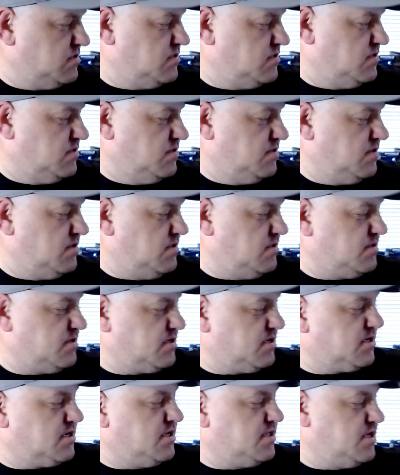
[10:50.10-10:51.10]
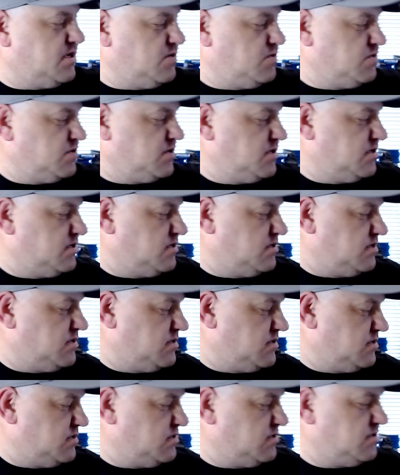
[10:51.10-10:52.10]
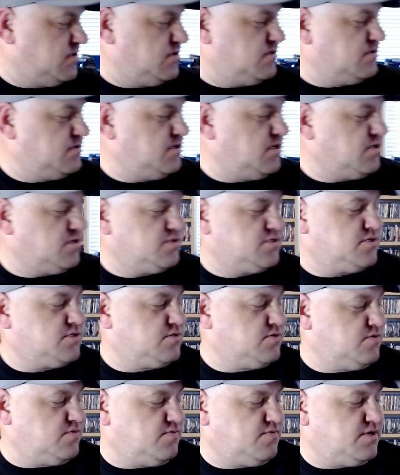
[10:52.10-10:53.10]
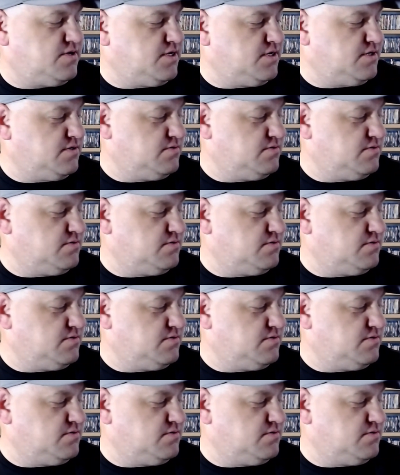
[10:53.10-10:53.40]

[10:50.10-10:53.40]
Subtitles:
I think I got that one at Dollar General for like